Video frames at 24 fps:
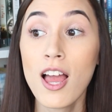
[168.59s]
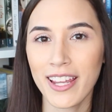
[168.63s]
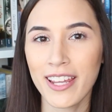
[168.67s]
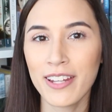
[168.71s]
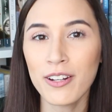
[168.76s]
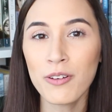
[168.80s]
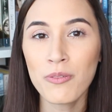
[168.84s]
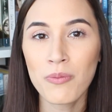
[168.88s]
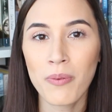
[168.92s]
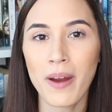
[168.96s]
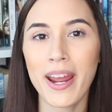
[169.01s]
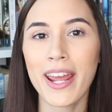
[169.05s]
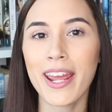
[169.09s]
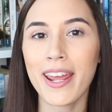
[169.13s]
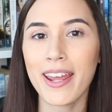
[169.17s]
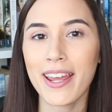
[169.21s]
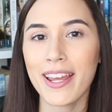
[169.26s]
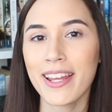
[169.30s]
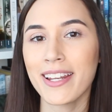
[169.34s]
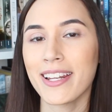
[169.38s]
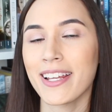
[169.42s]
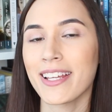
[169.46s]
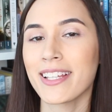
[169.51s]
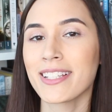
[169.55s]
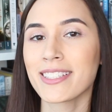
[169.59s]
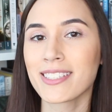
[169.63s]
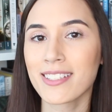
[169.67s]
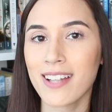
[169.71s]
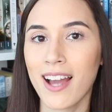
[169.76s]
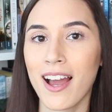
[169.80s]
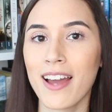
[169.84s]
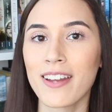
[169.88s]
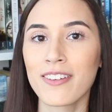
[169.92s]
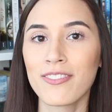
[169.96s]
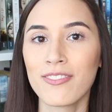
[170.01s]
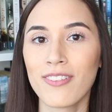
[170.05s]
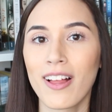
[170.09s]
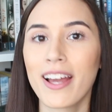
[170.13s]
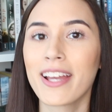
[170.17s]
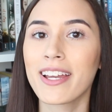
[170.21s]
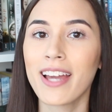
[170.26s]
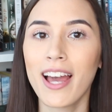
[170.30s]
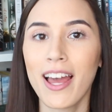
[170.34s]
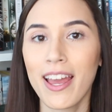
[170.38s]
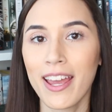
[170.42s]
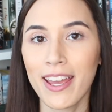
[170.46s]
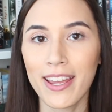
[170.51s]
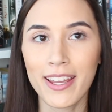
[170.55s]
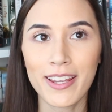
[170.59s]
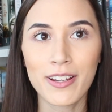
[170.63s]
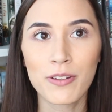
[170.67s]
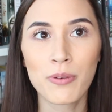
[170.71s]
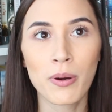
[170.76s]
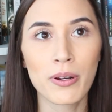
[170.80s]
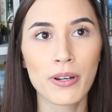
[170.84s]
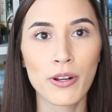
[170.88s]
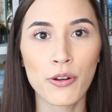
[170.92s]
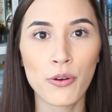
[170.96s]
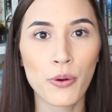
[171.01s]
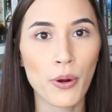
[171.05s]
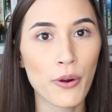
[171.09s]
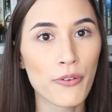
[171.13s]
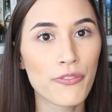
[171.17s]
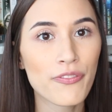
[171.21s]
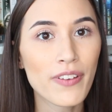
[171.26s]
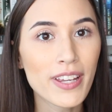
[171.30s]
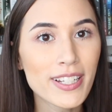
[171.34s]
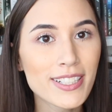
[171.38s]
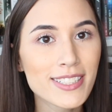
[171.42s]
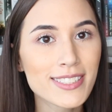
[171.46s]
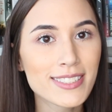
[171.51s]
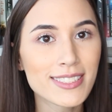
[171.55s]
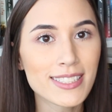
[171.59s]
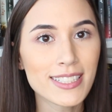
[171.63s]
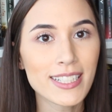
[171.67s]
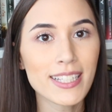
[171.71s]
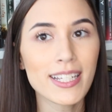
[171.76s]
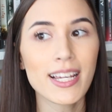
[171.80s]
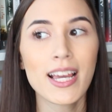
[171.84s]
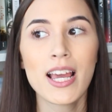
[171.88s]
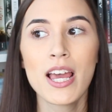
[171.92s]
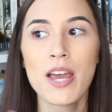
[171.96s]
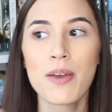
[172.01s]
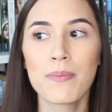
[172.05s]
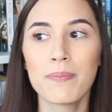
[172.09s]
In a way, it is kind of like a quote-unquote fantasy,